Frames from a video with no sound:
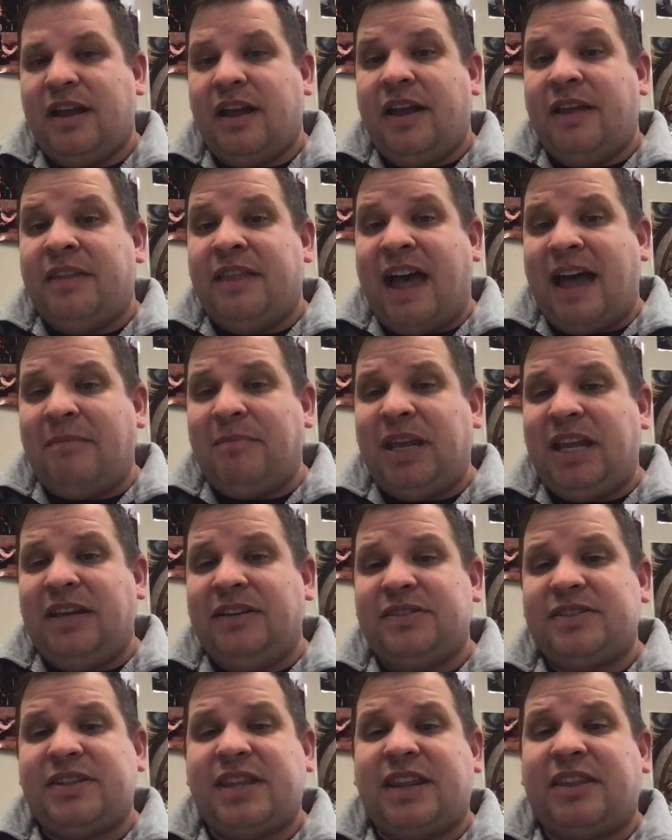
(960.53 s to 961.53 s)
That
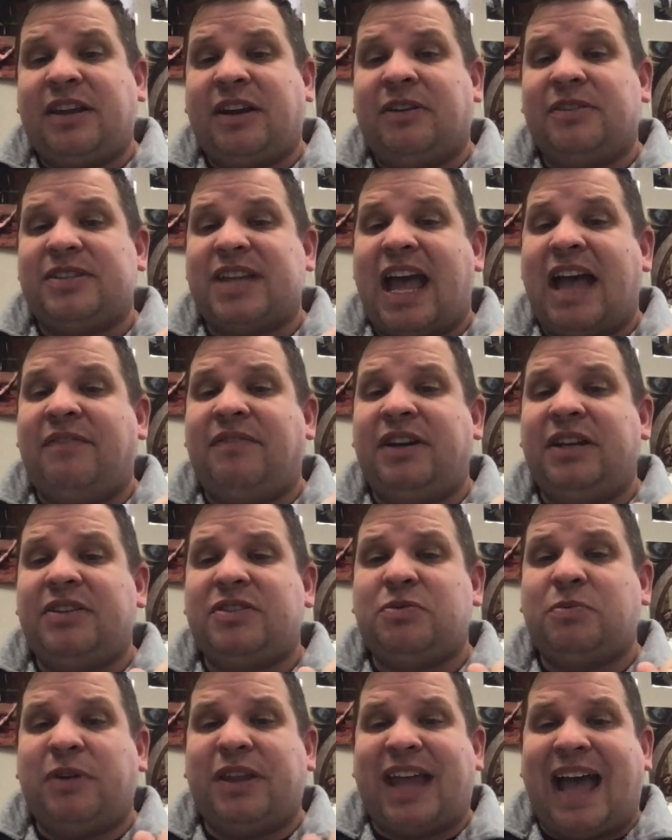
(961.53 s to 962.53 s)
means that there is
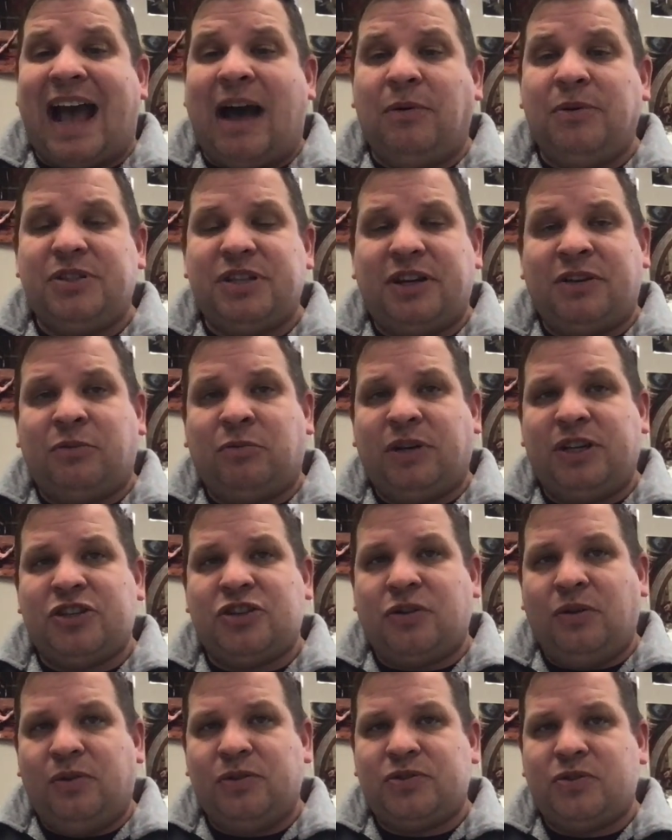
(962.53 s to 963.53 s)
evidence without an
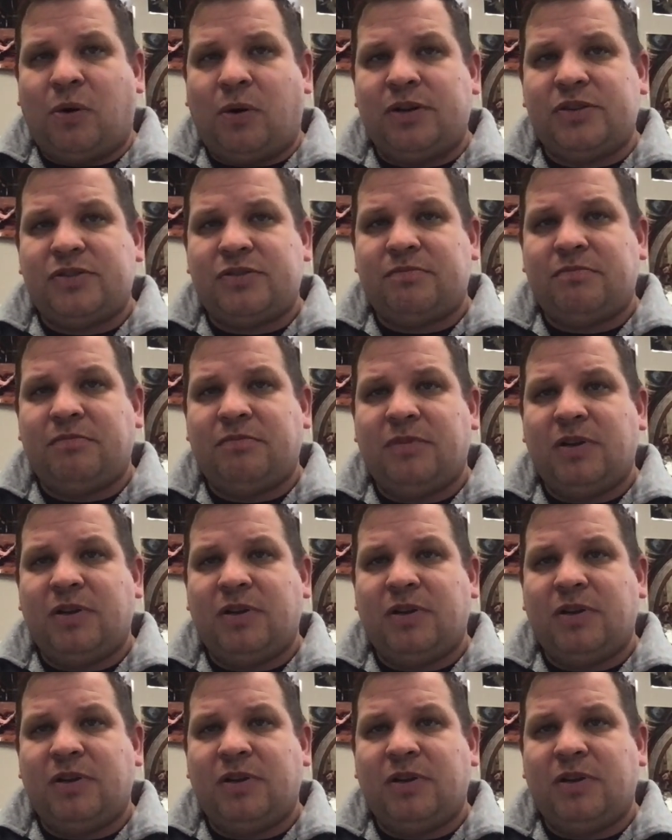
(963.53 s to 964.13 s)
original source.